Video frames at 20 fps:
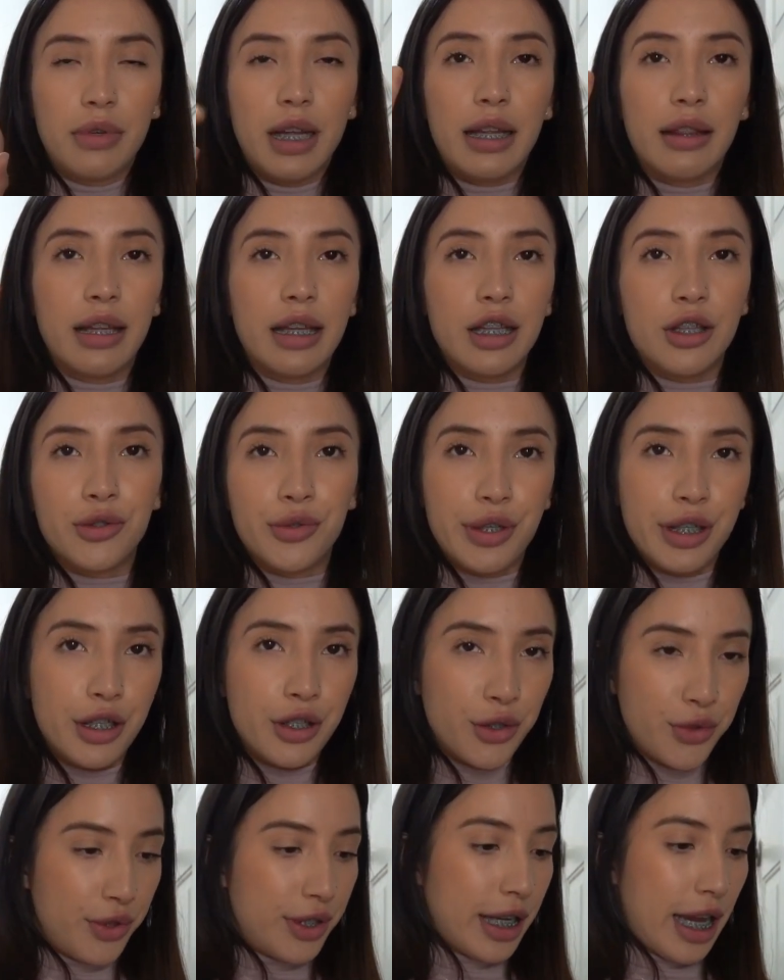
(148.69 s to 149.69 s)
And they do it
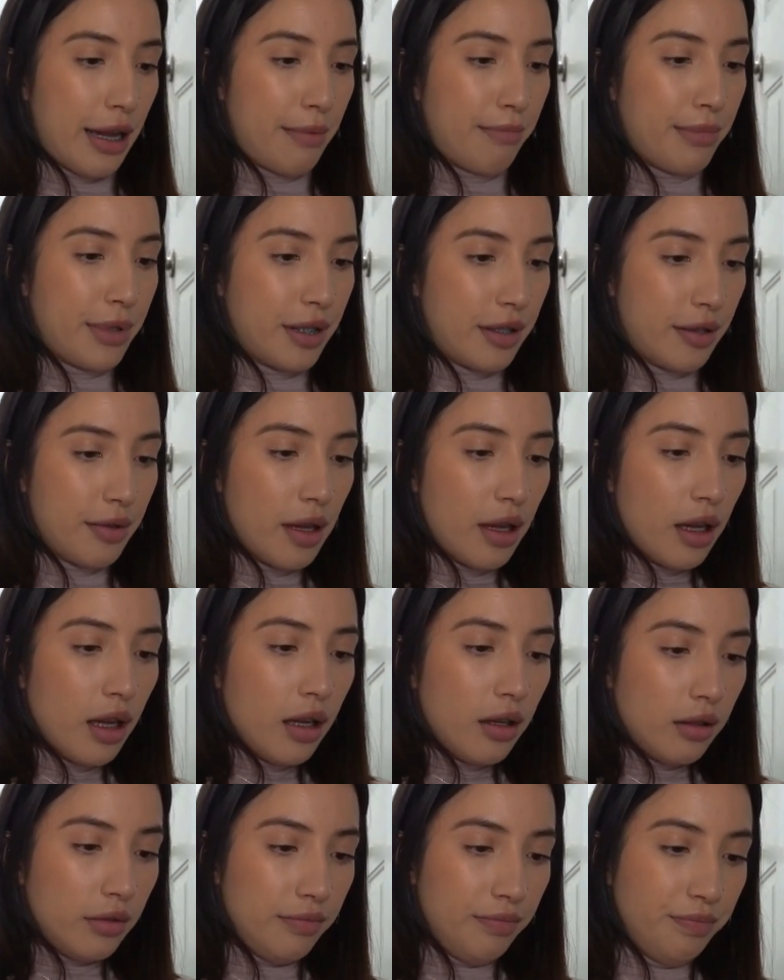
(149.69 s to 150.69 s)
2 times.
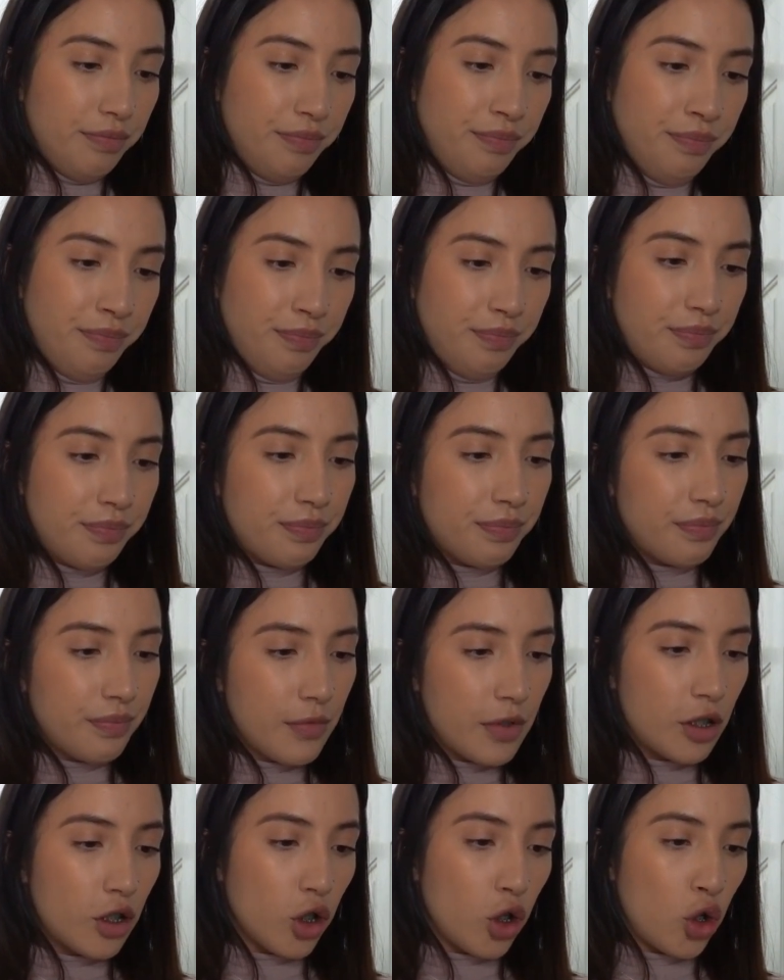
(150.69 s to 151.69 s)

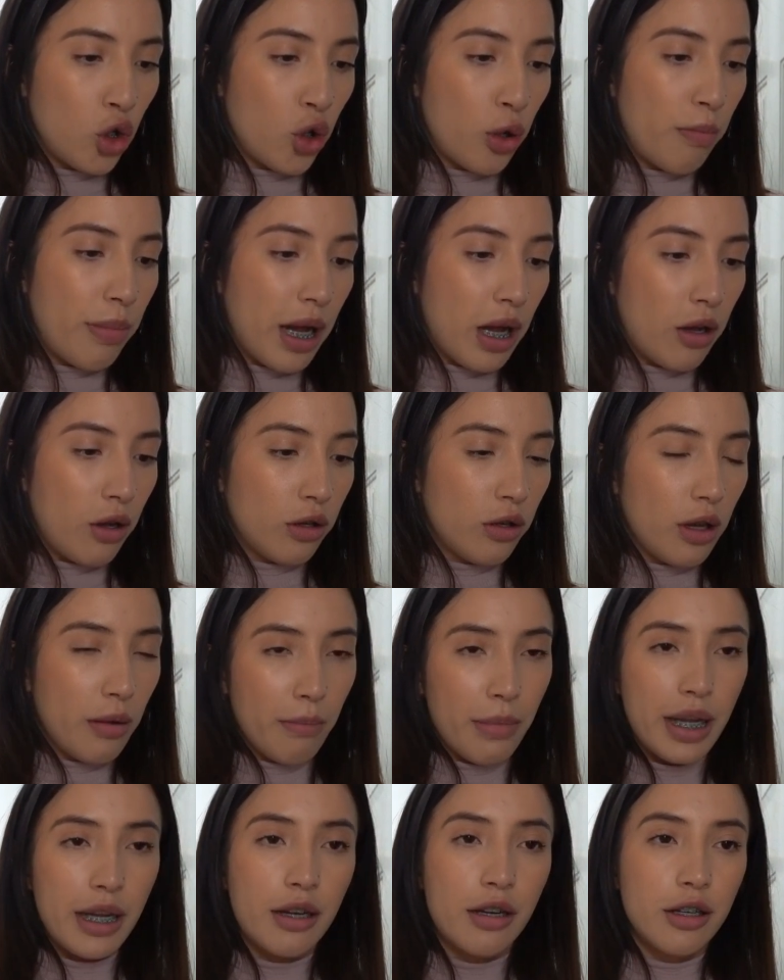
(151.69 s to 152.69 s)
So about a
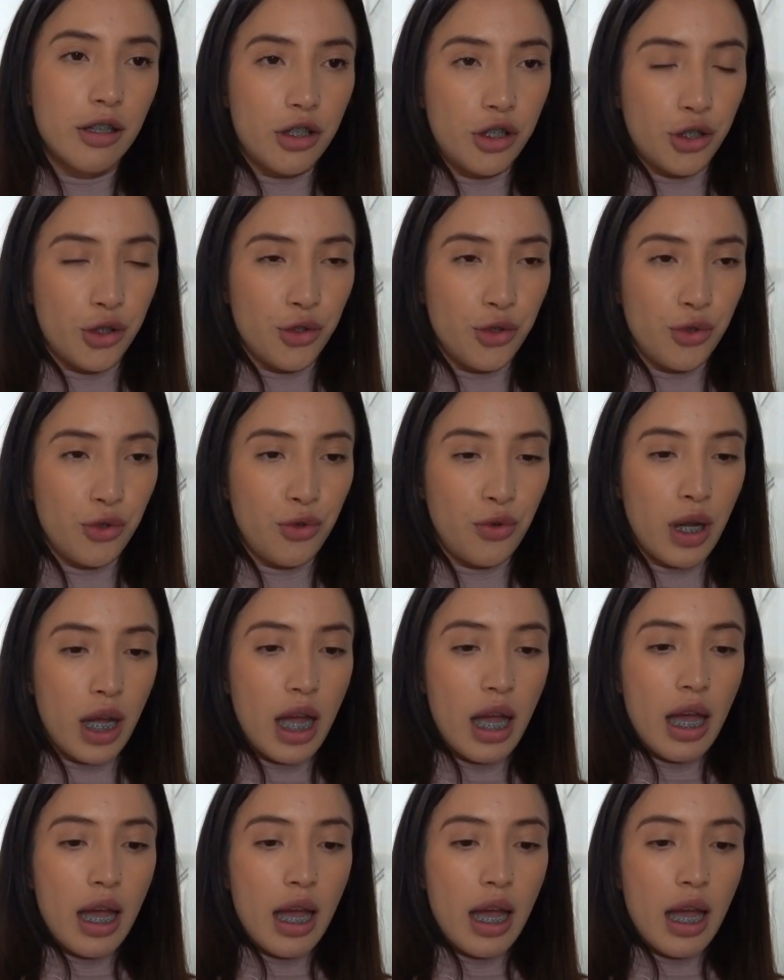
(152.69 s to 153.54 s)
minute or two,